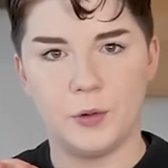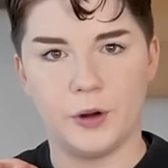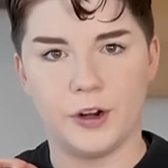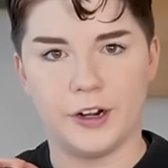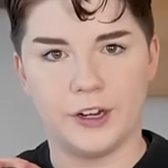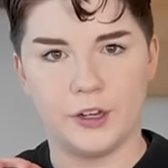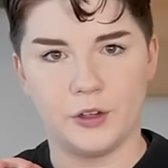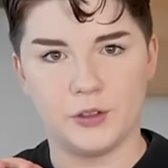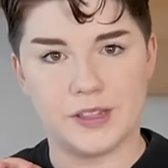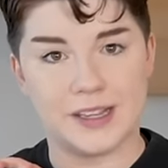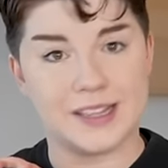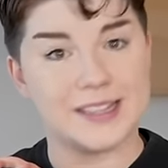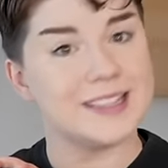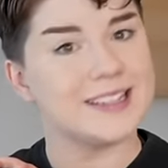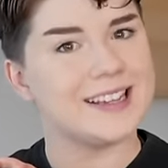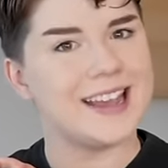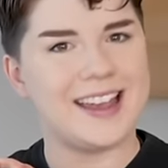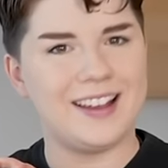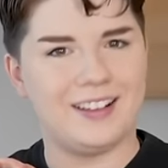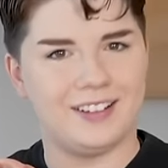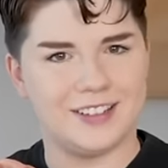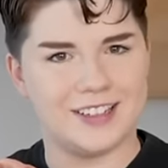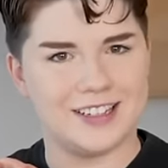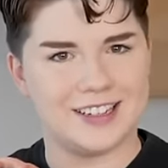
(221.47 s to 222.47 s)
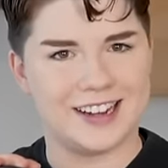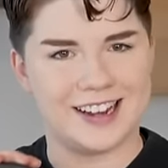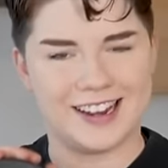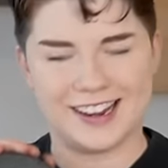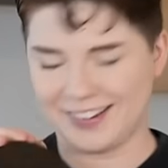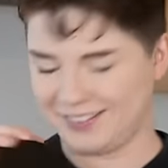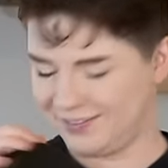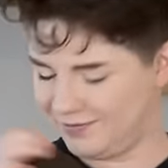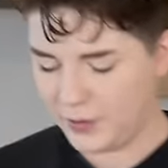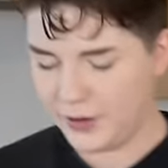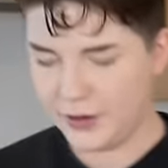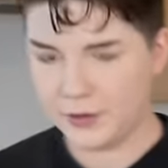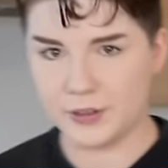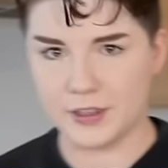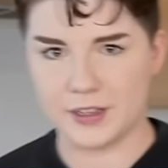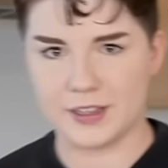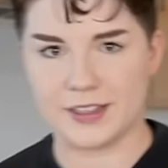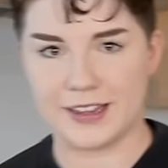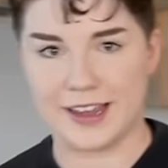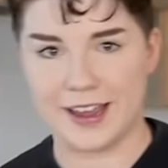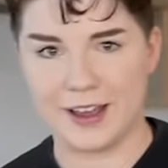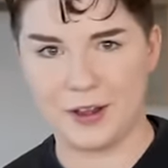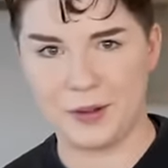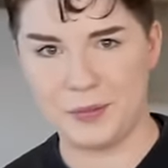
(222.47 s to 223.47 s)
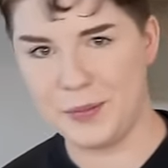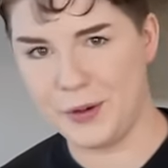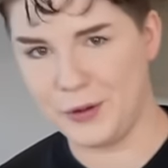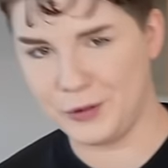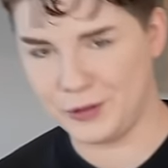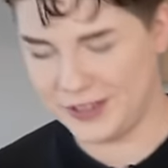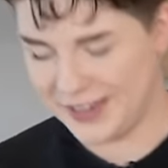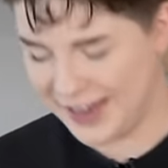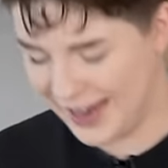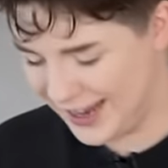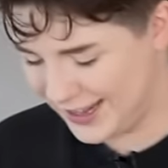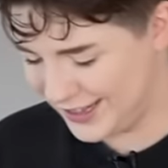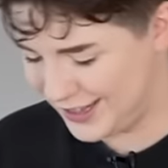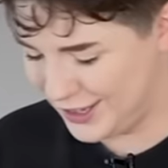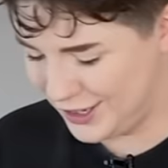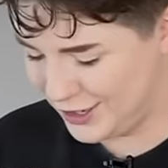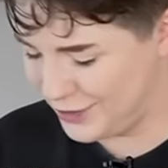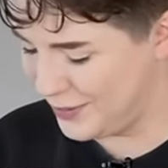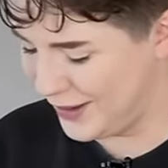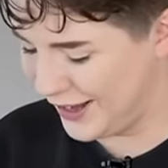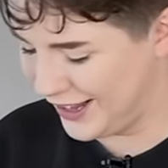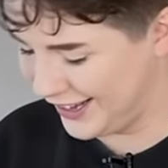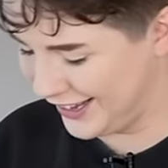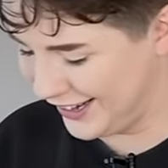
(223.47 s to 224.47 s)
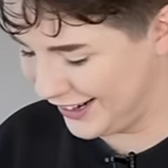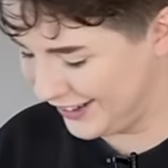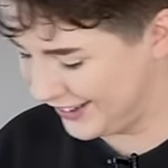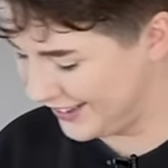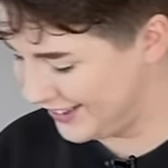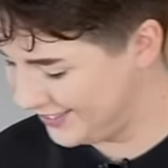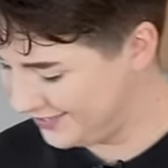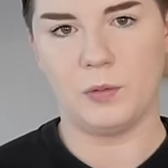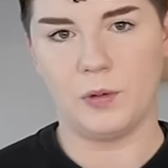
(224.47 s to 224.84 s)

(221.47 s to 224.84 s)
We're gonna use a scale today. We use a scale most days, to be clear.